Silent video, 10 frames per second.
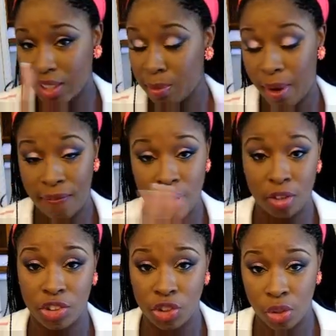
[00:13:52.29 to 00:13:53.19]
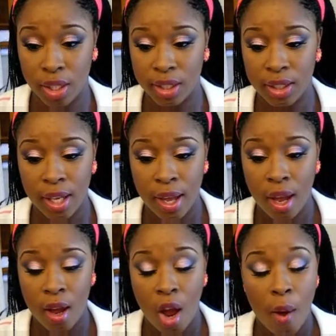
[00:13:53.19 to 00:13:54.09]
That's my first choice
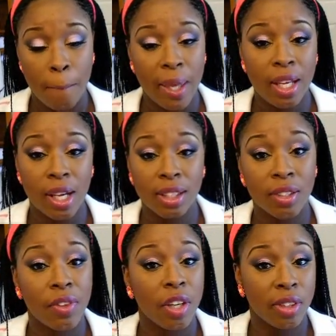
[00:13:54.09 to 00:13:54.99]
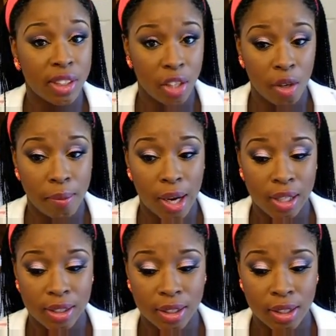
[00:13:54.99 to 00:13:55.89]
because of their return
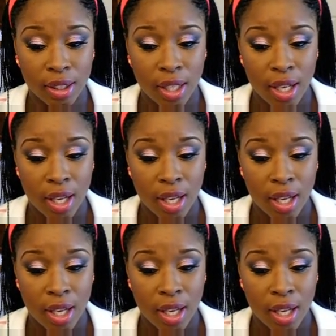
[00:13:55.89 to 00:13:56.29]
policy.